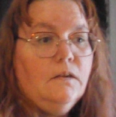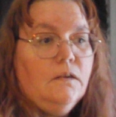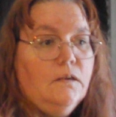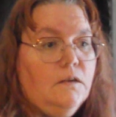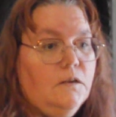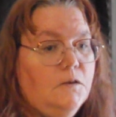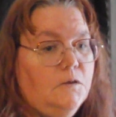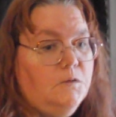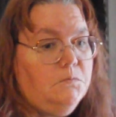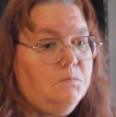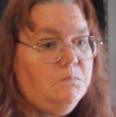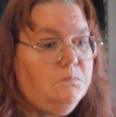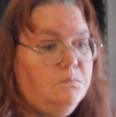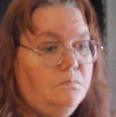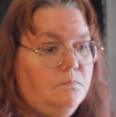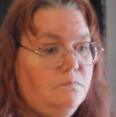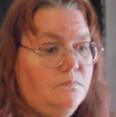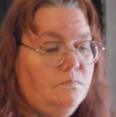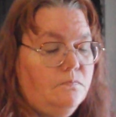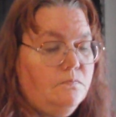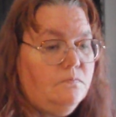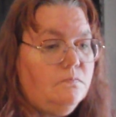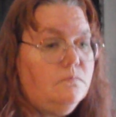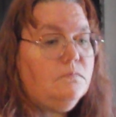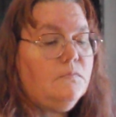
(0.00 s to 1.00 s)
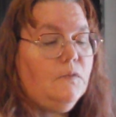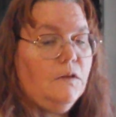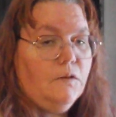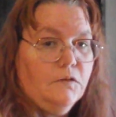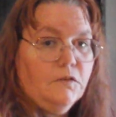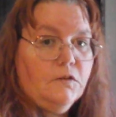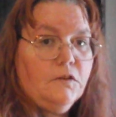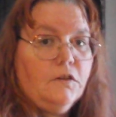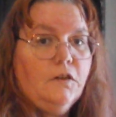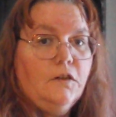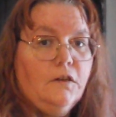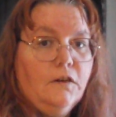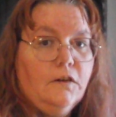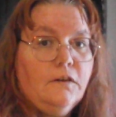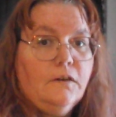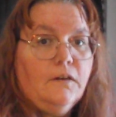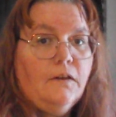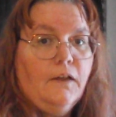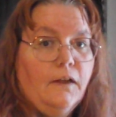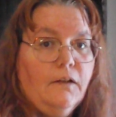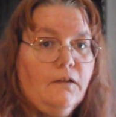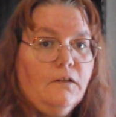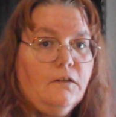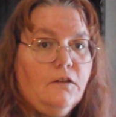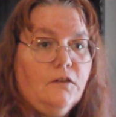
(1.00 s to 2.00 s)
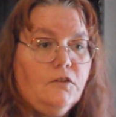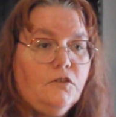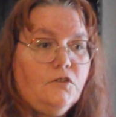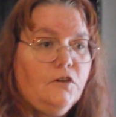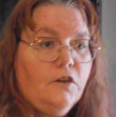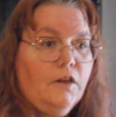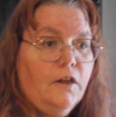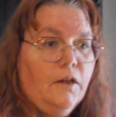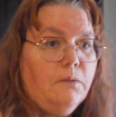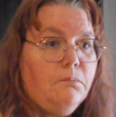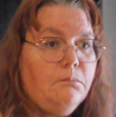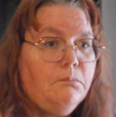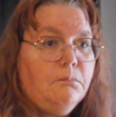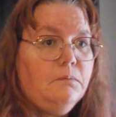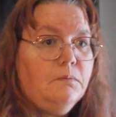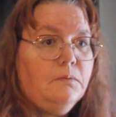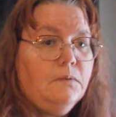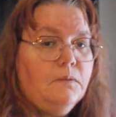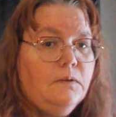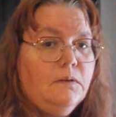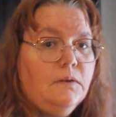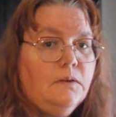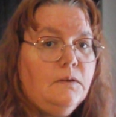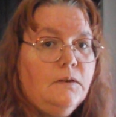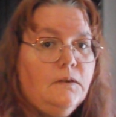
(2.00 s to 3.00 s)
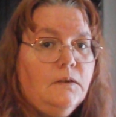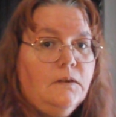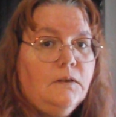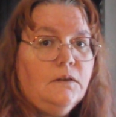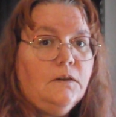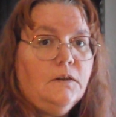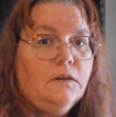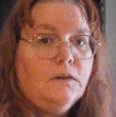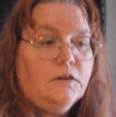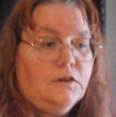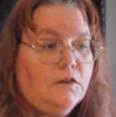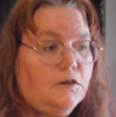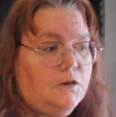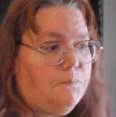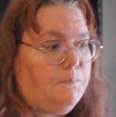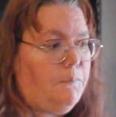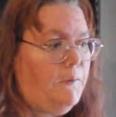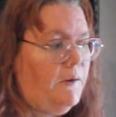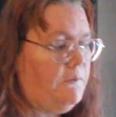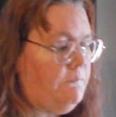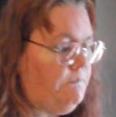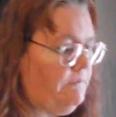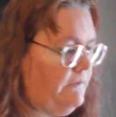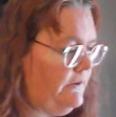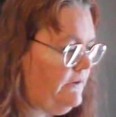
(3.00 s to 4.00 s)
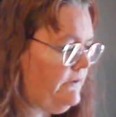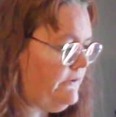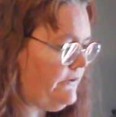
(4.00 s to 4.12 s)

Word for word: Europe, Joe? It was good. had a good time, despite yeah. being